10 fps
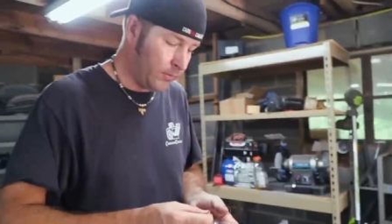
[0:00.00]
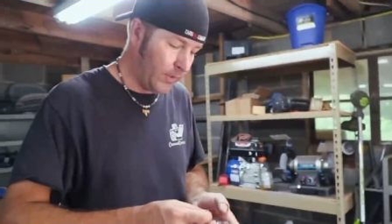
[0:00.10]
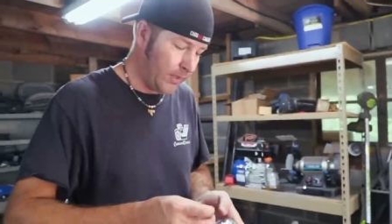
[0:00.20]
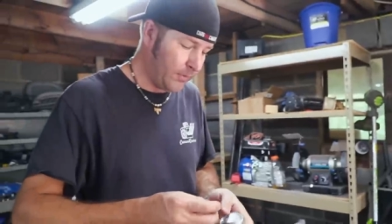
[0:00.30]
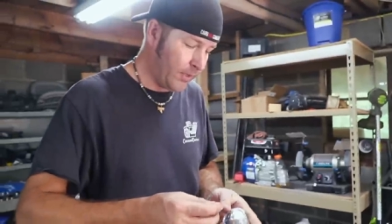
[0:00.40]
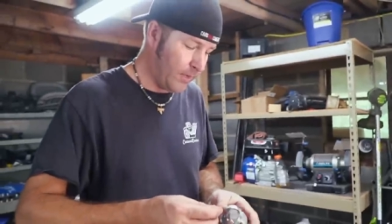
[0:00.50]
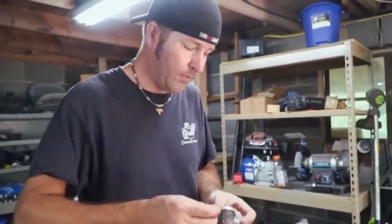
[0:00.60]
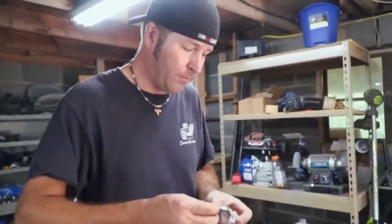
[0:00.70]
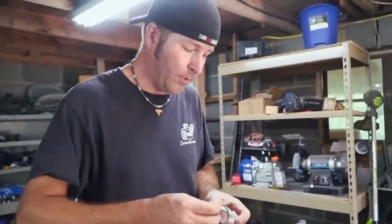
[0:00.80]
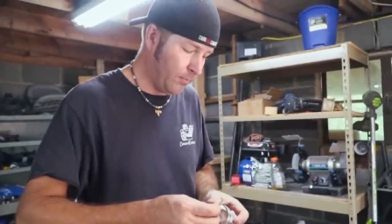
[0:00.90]
So now it's time
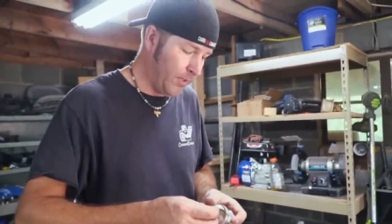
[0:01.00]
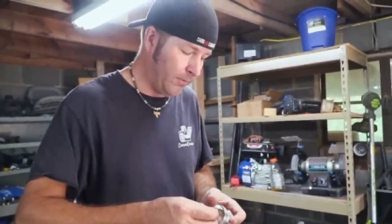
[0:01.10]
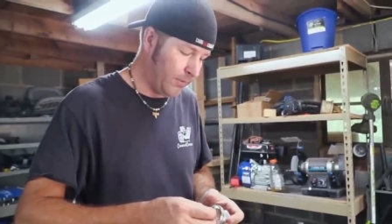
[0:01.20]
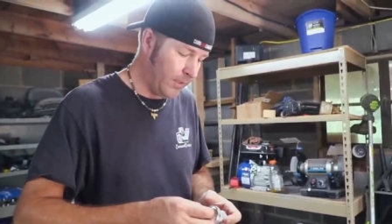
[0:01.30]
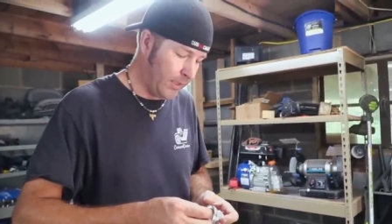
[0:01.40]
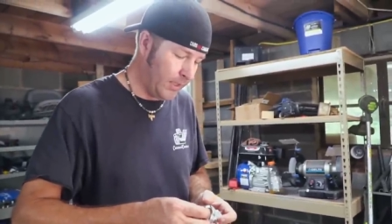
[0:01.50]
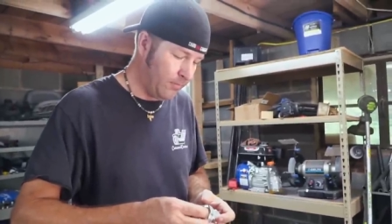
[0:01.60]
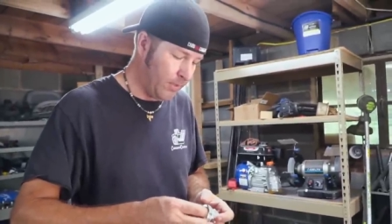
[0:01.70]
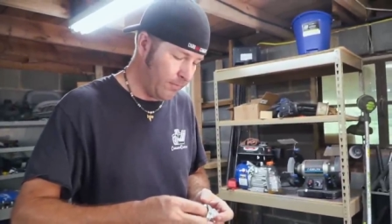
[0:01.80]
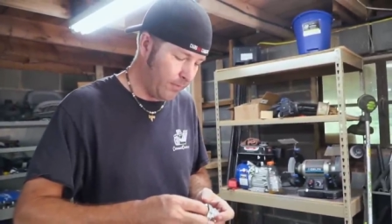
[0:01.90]
to put the piston
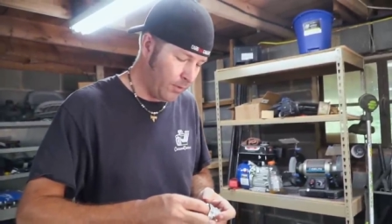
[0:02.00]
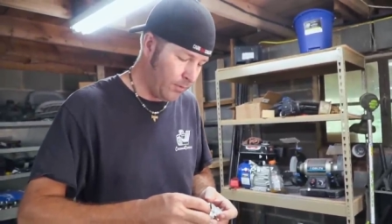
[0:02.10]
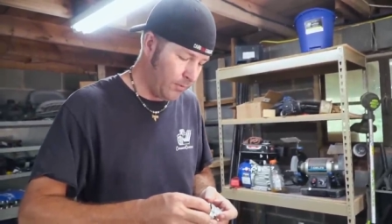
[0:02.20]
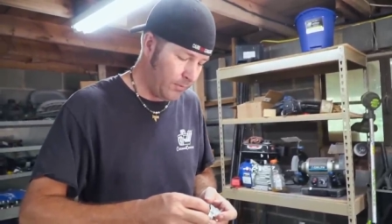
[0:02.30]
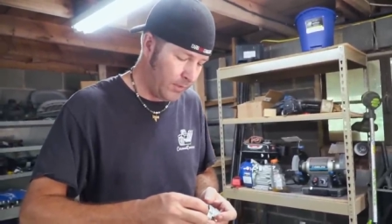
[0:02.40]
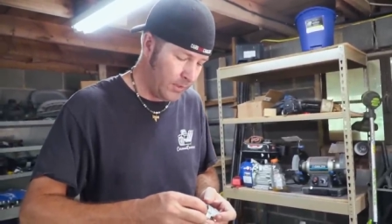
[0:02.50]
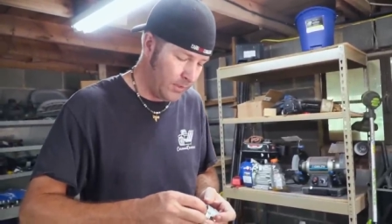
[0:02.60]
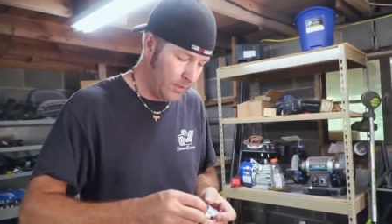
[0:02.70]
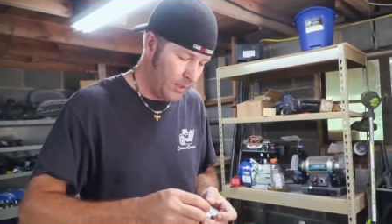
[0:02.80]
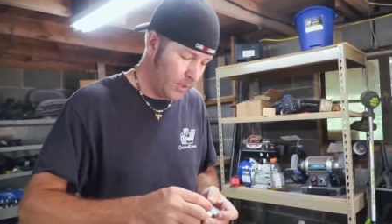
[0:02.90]
in, but first
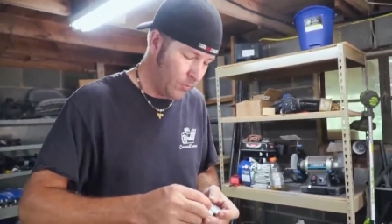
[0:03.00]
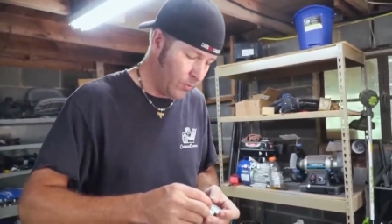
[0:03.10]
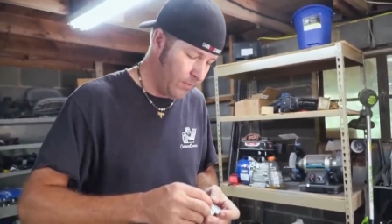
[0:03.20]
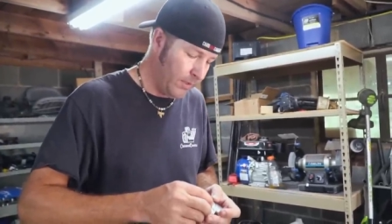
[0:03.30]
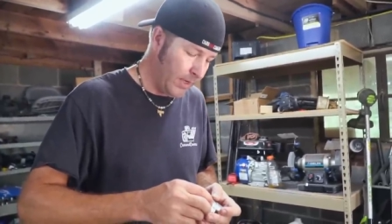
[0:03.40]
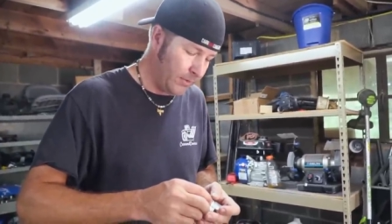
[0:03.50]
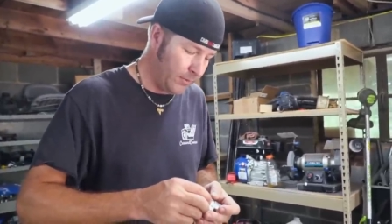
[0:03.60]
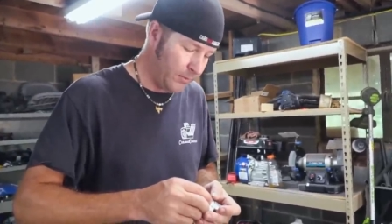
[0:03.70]
we've got to